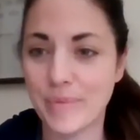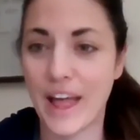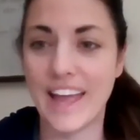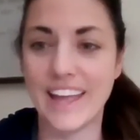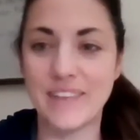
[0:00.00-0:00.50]

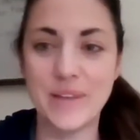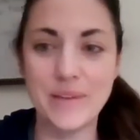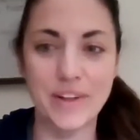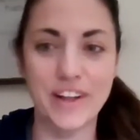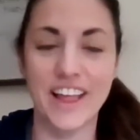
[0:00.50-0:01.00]
Like
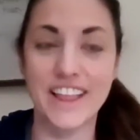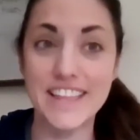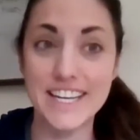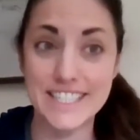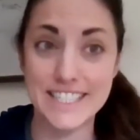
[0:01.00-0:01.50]
people are like,
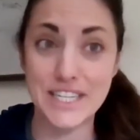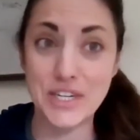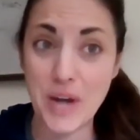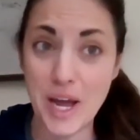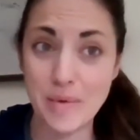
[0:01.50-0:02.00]
this is
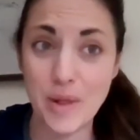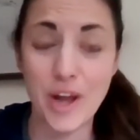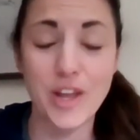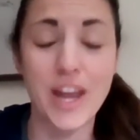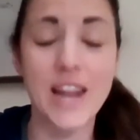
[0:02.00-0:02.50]
incredible.
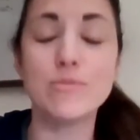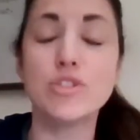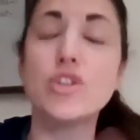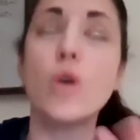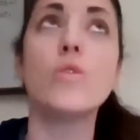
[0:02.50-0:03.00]
Are you? And I'm
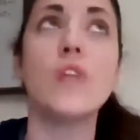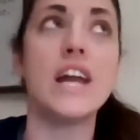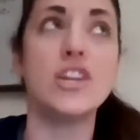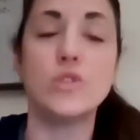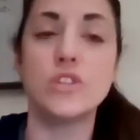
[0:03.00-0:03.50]
so
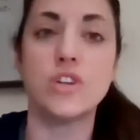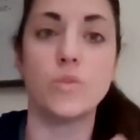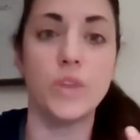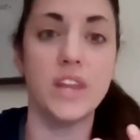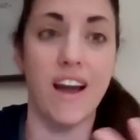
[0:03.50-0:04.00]
glad you just are
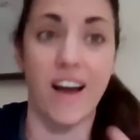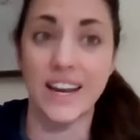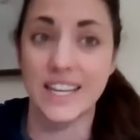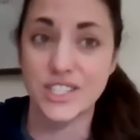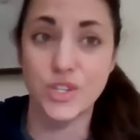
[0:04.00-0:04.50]
really
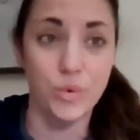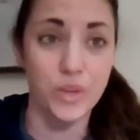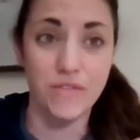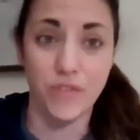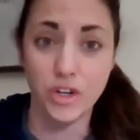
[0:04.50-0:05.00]
honest. You're
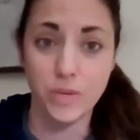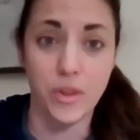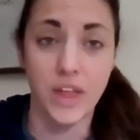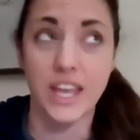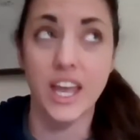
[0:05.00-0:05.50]
really vulnerable.
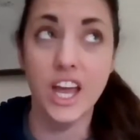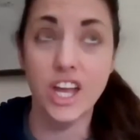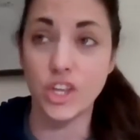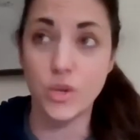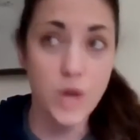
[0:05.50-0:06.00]
Like
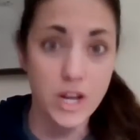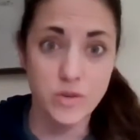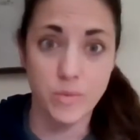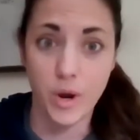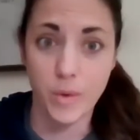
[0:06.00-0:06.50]
you got to
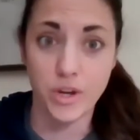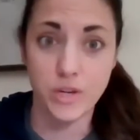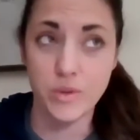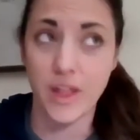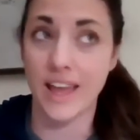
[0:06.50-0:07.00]
a point where you
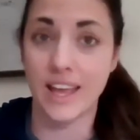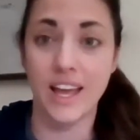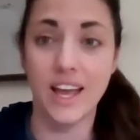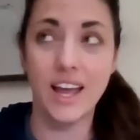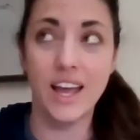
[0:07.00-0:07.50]
were like,
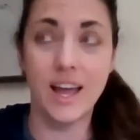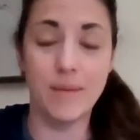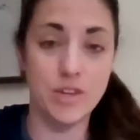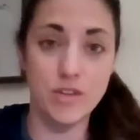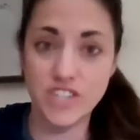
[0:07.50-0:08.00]
I
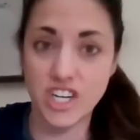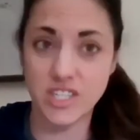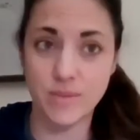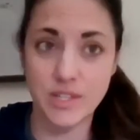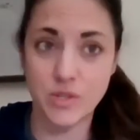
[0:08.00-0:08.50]
mean, you've shared
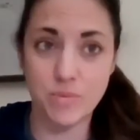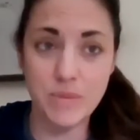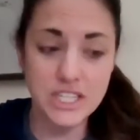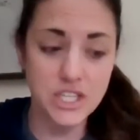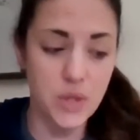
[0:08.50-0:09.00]
some of this with
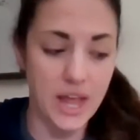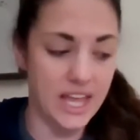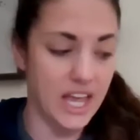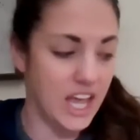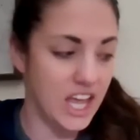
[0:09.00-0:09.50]
me too. Like
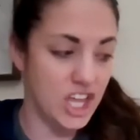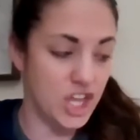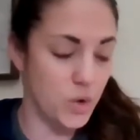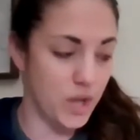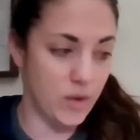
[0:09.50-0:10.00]

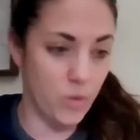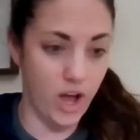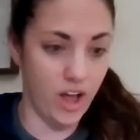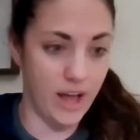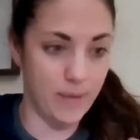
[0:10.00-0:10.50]
you were like,
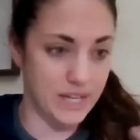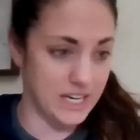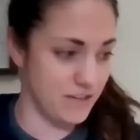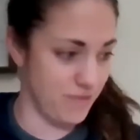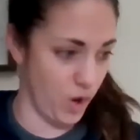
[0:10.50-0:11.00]
well, I'm
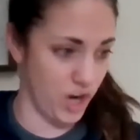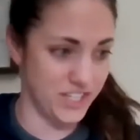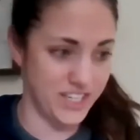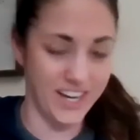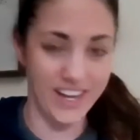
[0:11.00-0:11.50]
getting
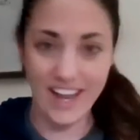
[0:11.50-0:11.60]
divorced.